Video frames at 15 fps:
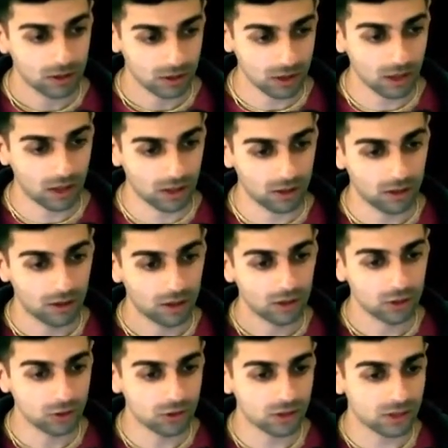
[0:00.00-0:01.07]
Yeah,
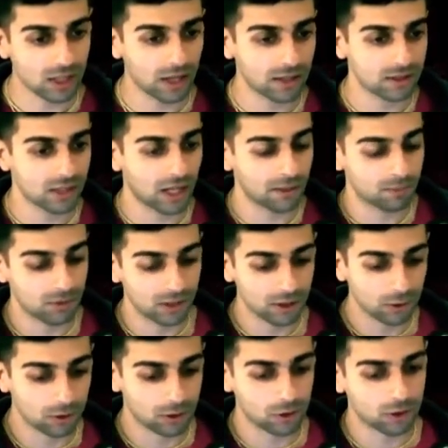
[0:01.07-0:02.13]
you just gotta type
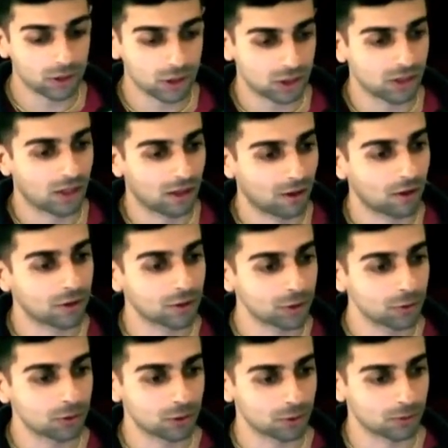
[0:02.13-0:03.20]
Little Krishna on
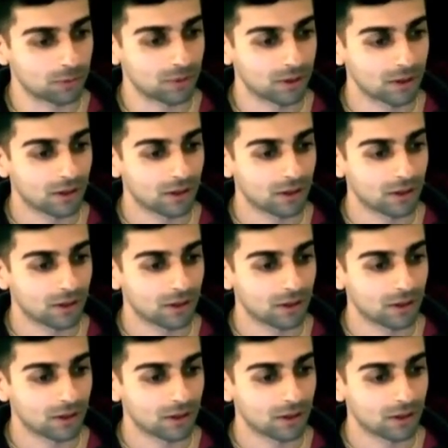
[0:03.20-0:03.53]
YouTube.